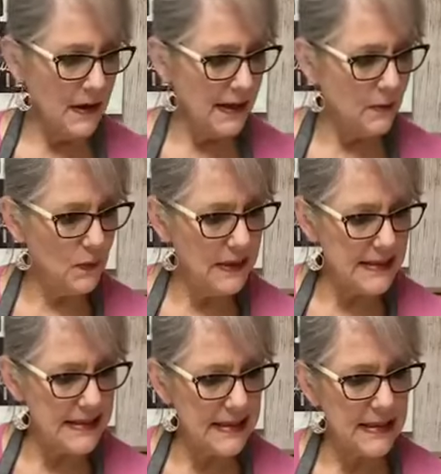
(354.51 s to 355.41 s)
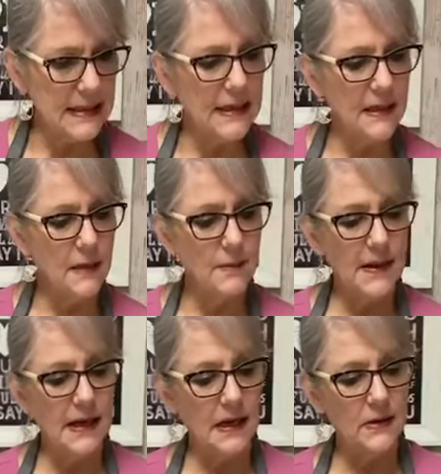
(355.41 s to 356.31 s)
I was thinking
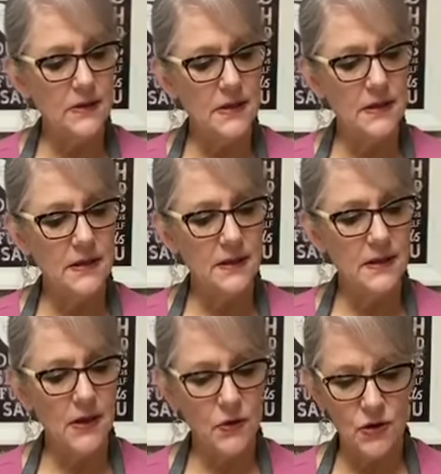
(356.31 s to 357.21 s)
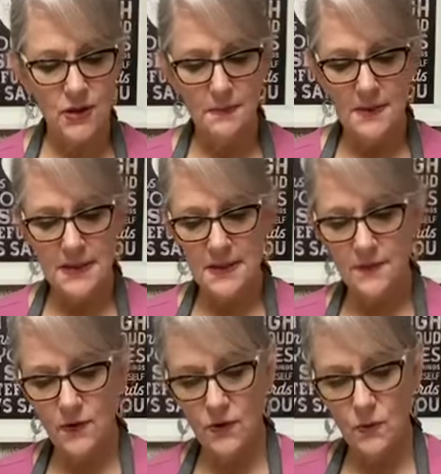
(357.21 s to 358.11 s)
about Ocean Mist
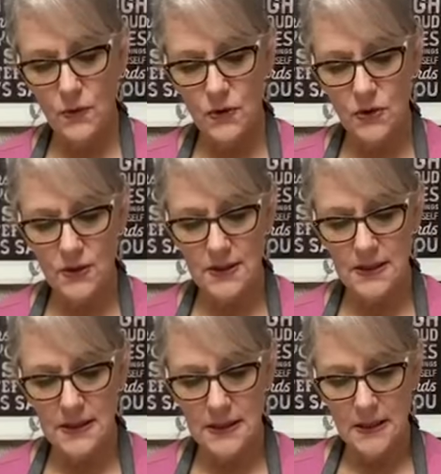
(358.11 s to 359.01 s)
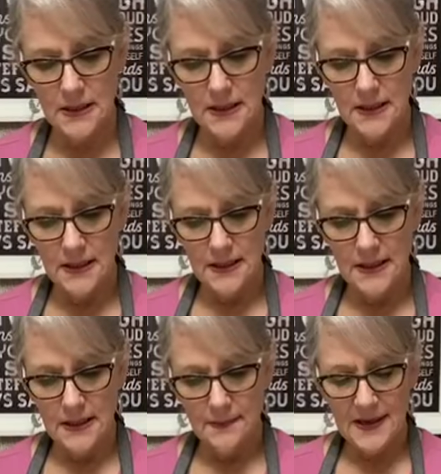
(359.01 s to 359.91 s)
for the words.
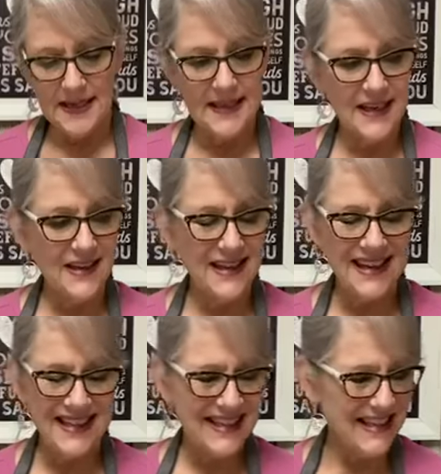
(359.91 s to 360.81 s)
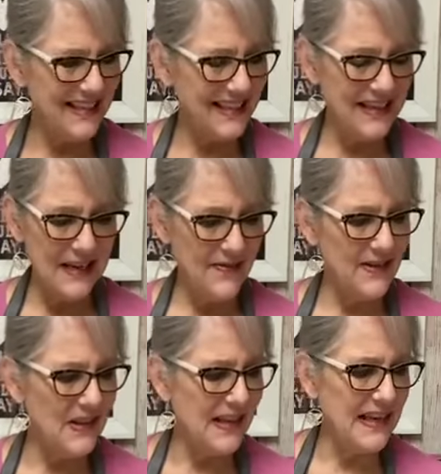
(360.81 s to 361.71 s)
But I think I
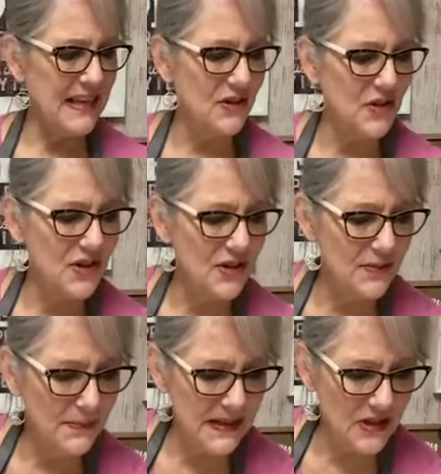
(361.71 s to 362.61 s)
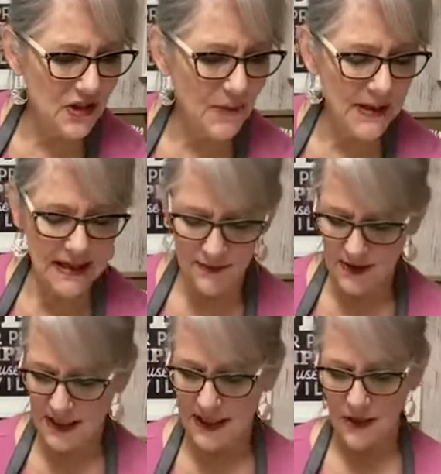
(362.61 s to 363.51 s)
feel like there's be too many
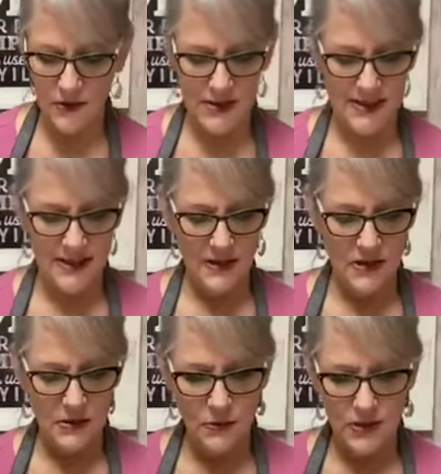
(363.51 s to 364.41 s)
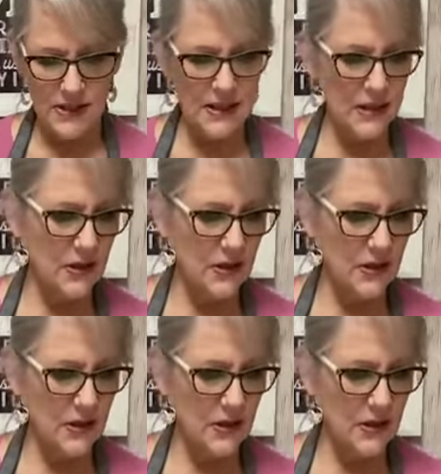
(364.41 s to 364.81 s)
different colors in there. So we're just going to